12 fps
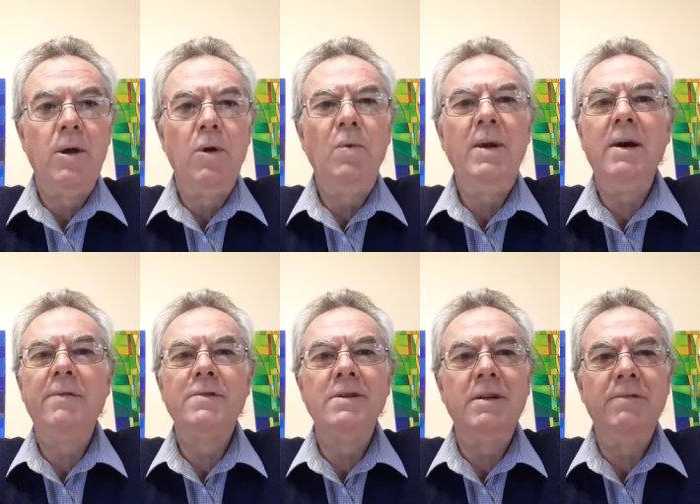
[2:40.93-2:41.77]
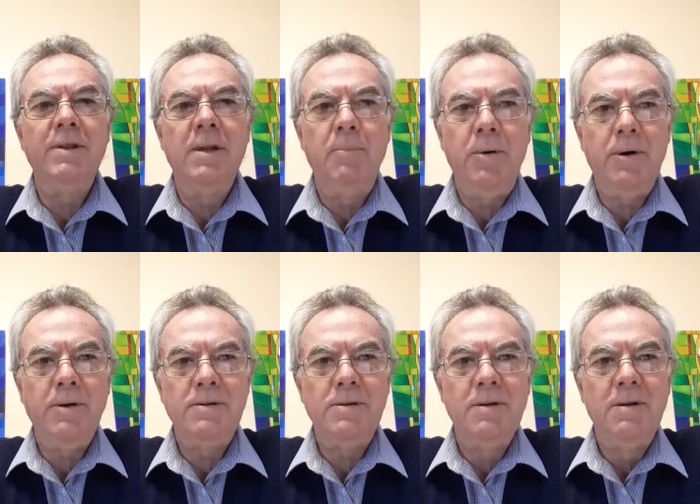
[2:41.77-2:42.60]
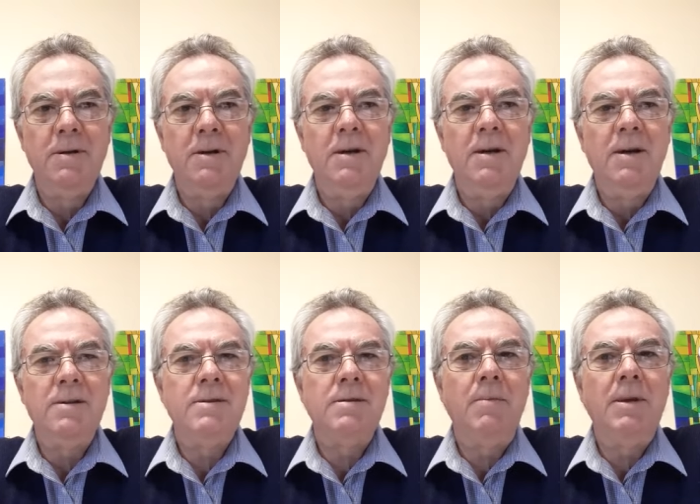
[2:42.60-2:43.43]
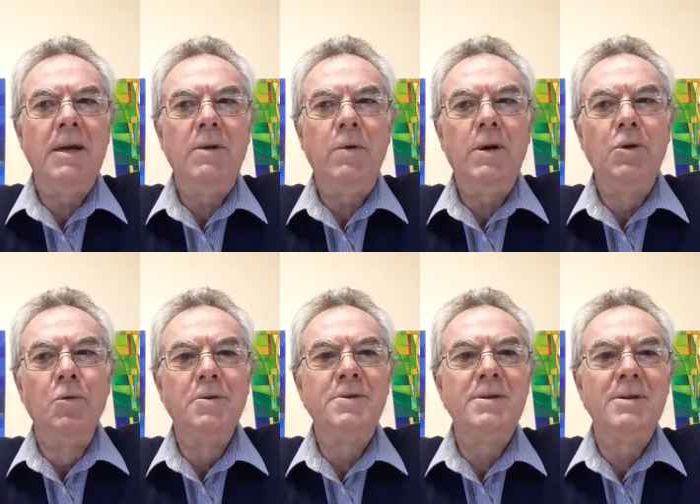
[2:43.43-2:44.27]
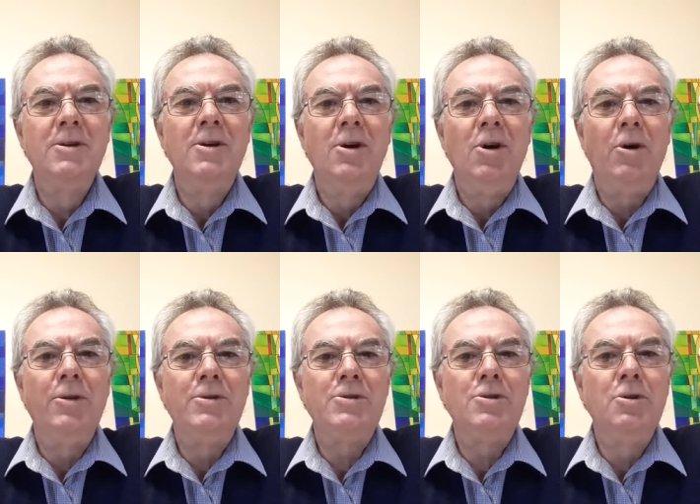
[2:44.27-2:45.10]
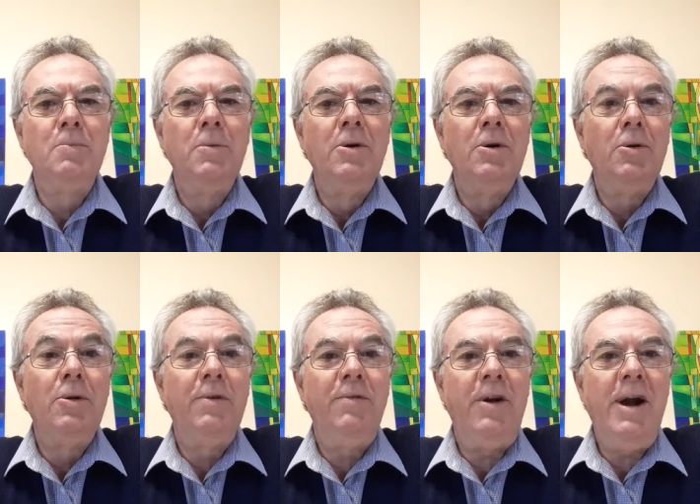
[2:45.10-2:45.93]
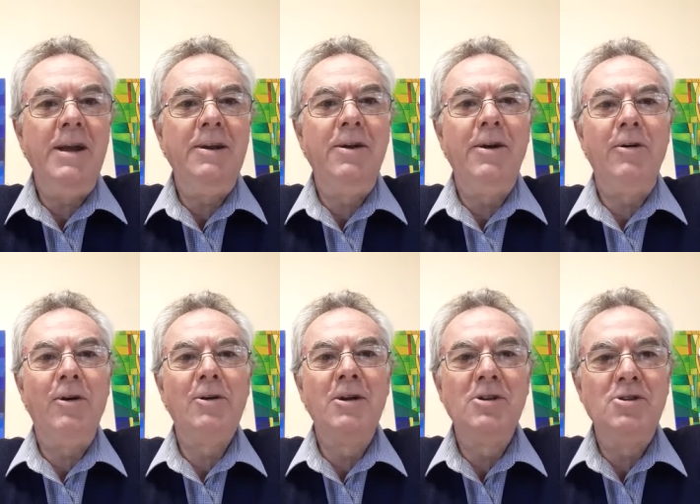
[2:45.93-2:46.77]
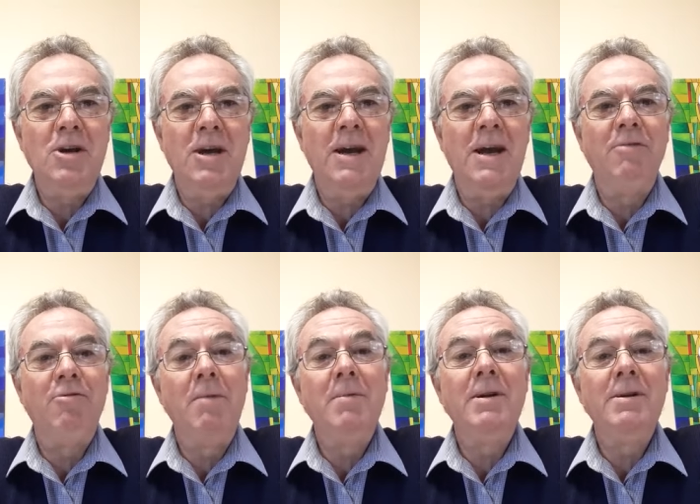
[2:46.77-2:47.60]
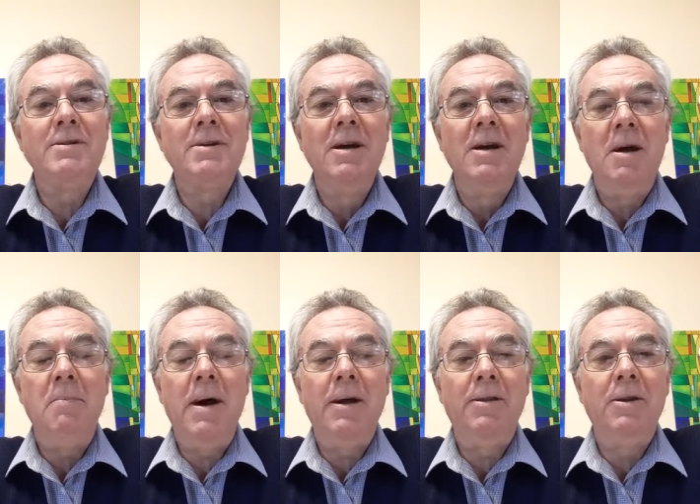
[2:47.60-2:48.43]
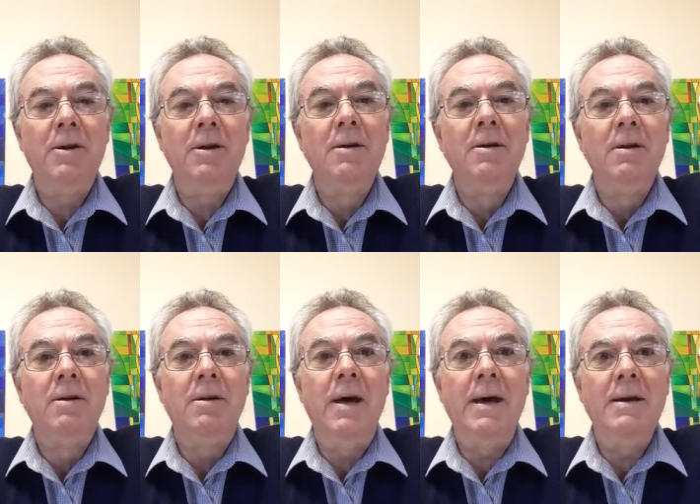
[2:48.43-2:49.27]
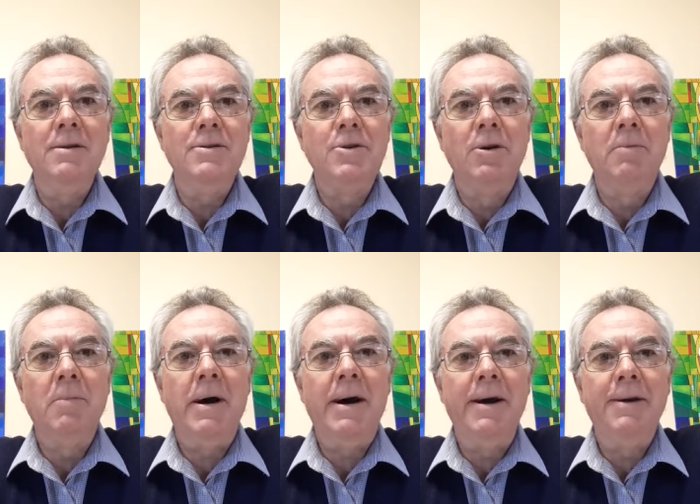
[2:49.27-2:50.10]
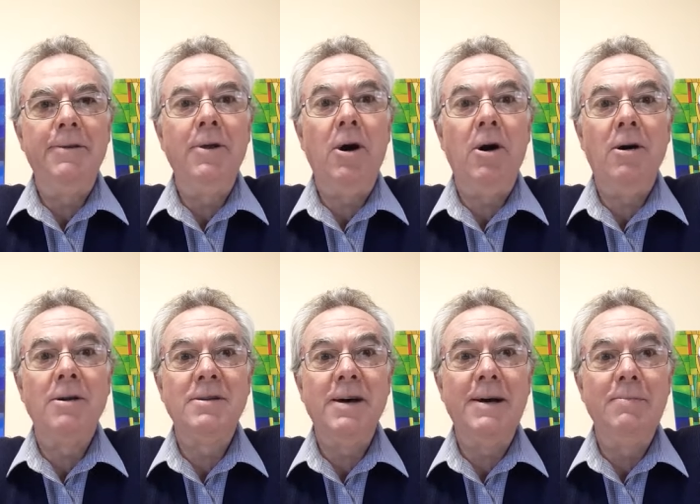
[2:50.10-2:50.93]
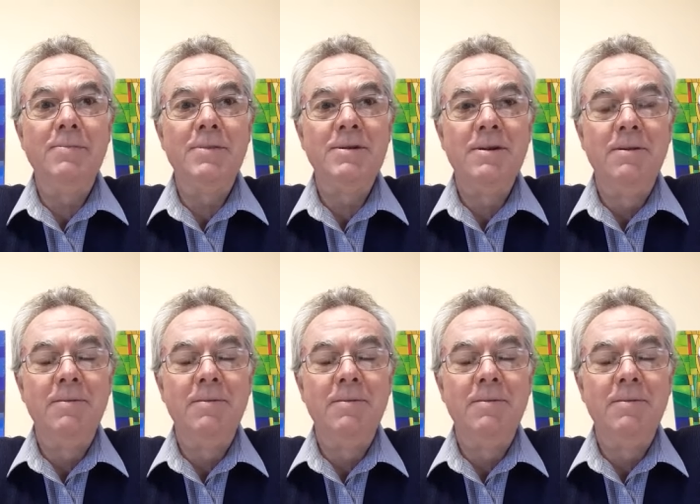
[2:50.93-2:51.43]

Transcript: We love to live in the past. It's something that we can all sit on the stoop or the veranda in our rocking chair and reminisce about the days gone by, the hard times.